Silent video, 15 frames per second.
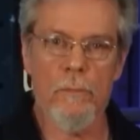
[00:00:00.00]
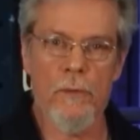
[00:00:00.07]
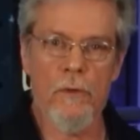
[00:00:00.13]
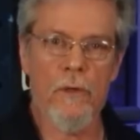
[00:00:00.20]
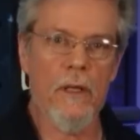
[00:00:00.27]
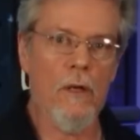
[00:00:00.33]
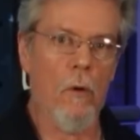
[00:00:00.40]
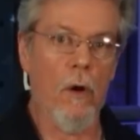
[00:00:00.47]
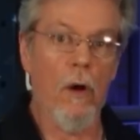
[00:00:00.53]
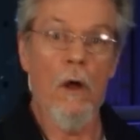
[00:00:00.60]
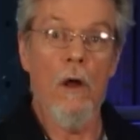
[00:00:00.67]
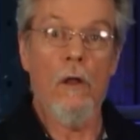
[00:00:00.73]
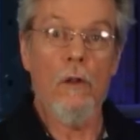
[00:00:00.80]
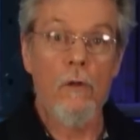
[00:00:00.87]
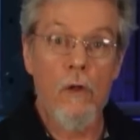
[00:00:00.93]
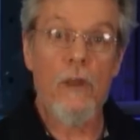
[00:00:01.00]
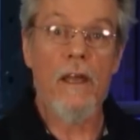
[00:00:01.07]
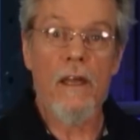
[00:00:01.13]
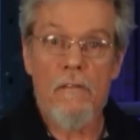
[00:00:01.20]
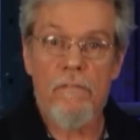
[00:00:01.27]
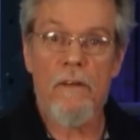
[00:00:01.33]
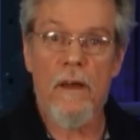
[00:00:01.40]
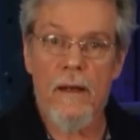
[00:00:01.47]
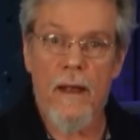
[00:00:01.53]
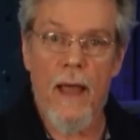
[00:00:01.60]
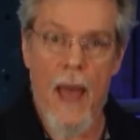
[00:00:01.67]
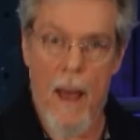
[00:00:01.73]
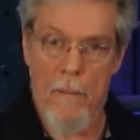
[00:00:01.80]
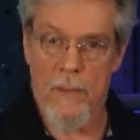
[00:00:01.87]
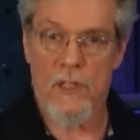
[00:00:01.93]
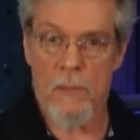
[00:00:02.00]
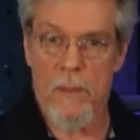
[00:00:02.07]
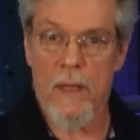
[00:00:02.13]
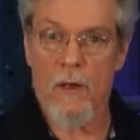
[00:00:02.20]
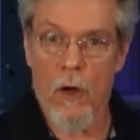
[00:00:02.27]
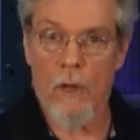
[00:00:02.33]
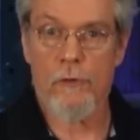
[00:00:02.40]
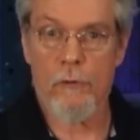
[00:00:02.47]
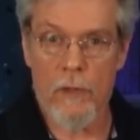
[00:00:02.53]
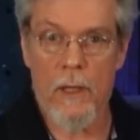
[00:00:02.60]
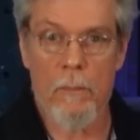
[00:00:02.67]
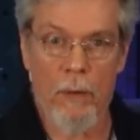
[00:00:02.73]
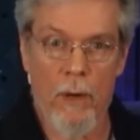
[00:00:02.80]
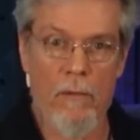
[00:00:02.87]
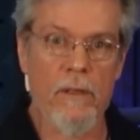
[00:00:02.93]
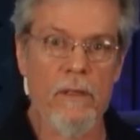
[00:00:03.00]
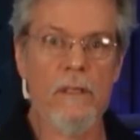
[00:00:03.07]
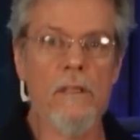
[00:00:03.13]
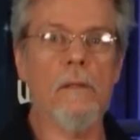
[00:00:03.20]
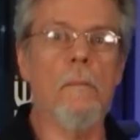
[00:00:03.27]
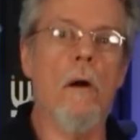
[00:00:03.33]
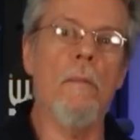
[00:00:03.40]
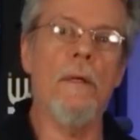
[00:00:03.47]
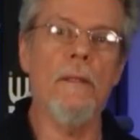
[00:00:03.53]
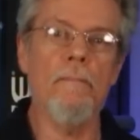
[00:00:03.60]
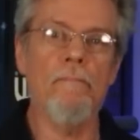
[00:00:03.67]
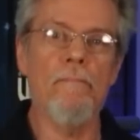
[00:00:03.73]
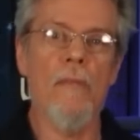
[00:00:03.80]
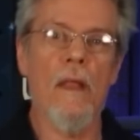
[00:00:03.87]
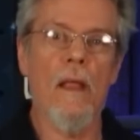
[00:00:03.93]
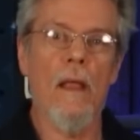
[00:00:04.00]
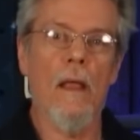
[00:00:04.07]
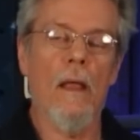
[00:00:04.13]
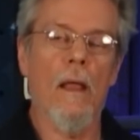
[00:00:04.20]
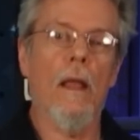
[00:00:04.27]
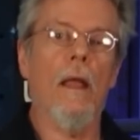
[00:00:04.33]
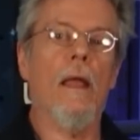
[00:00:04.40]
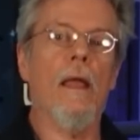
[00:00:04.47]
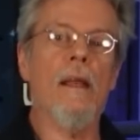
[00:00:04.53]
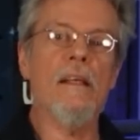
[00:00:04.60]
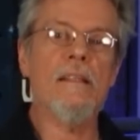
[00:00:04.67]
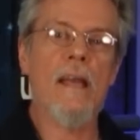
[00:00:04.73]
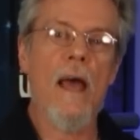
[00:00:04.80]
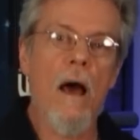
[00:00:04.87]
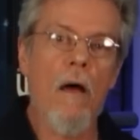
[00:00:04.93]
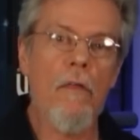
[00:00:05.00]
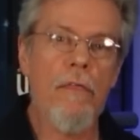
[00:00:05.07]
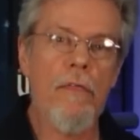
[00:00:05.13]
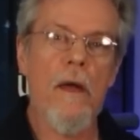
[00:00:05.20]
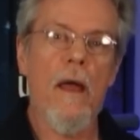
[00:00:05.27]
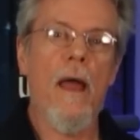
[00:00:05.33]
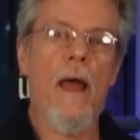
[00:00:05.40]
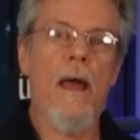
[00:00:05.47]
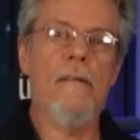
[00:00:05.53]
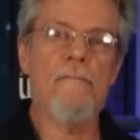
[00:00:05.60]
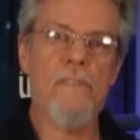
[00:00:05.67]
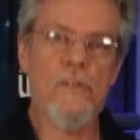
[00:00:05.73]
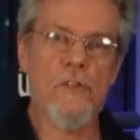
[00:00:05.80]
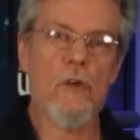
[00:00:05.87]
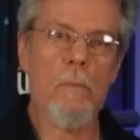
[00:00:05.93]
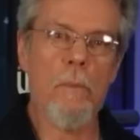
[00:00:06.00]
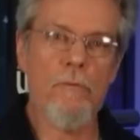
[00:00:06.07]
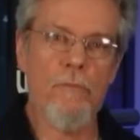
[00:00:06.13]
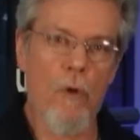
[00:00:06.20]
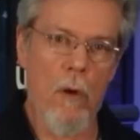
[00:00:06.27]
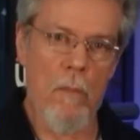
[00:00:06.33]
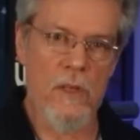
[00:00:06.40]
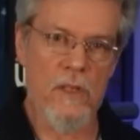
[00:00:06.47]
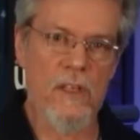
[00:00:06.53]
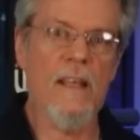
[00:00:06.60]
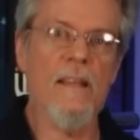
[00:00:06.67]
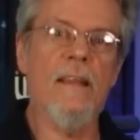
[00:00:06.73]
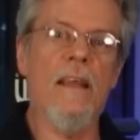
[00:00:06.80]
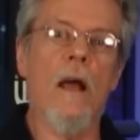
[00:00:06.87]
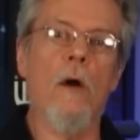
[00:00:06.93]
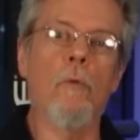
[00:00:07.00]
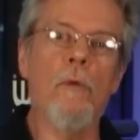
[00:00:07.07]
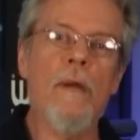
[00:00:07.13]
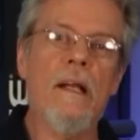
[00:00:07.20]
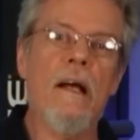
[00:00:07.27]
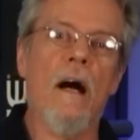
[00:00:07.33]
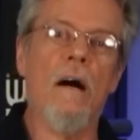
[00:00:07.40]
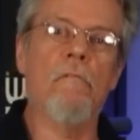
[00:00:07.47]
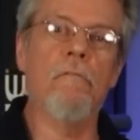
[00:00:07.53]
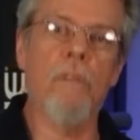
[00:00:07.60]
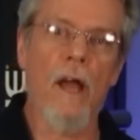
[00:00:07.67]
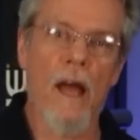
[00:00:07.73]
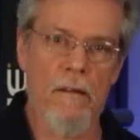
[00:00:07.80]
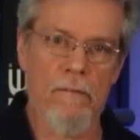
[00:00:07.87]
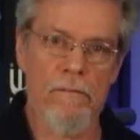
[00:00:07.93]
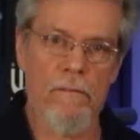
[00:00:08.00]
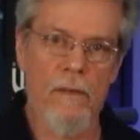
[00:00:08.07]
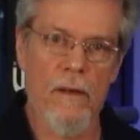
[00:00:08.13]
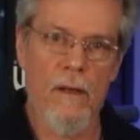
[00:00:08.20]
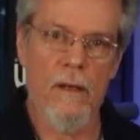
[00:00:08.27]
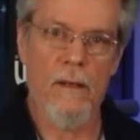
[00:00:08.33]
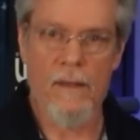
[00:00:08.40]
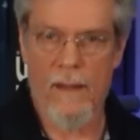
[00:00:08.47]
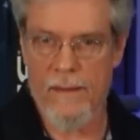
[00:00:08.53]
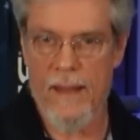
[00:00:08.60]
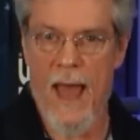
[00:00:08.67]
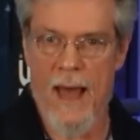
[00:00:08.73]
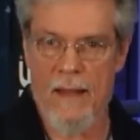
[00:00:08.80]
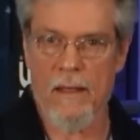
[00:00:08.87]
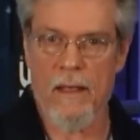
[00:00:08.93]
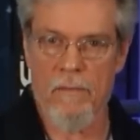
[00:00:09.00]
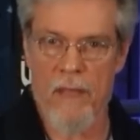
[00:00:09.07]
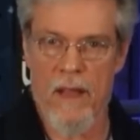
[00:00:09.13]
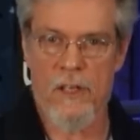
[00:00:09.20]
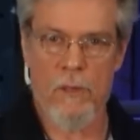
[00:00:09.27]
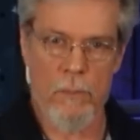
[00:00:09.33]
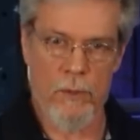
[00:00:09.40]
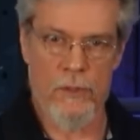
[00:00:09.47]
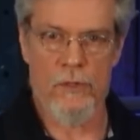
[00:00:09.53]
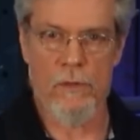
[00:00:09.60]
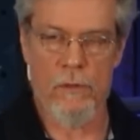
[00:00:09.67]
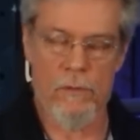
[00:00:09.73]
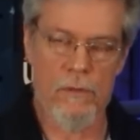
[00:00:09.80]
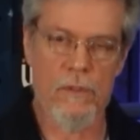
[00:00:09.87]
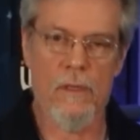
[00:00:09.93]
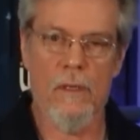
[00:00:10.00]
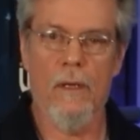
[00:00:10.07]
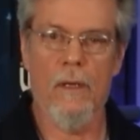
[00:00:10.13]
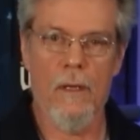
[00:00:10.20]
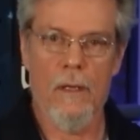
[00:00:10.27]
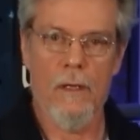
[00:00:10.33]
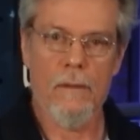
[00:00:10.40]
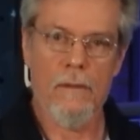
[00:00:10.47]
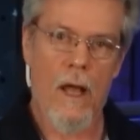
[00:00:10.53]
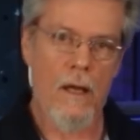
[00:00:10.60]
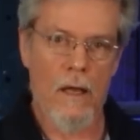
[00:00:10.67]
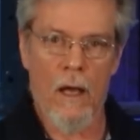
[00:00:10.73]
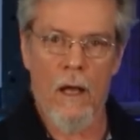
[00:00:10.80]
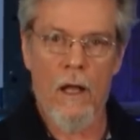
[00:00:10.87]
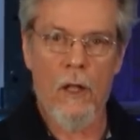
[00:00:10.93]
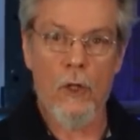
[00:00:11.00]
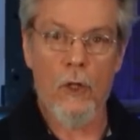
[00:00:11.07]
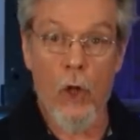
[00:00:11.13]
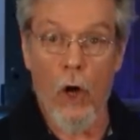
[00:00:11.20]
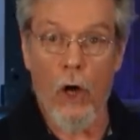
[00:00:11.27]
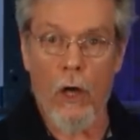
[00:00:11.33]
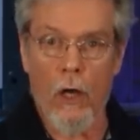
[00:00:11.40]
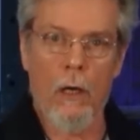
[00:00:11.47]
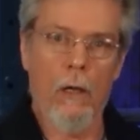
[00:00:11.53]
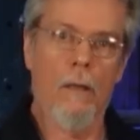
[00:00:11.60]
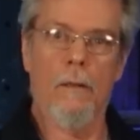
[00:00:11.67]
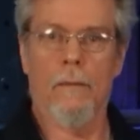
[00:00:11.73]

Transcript: beauty or looking fit happens to be culturally prevalent at the moment. It is health and physical performance in the arena of life that the athlete of aging pursues, not a look.